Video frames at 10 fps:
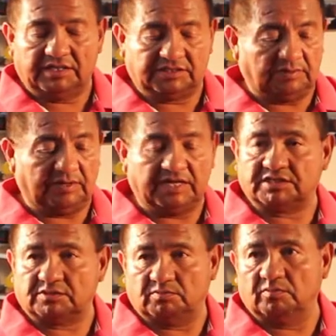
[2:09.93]
In some
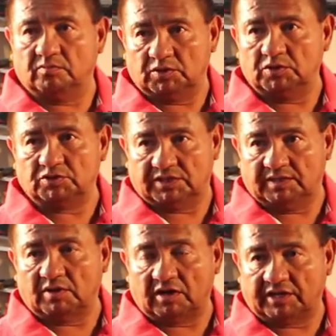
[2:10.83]
cases,
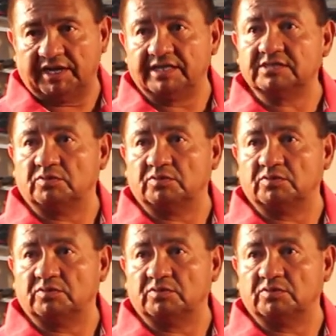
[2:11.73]
usually in our case,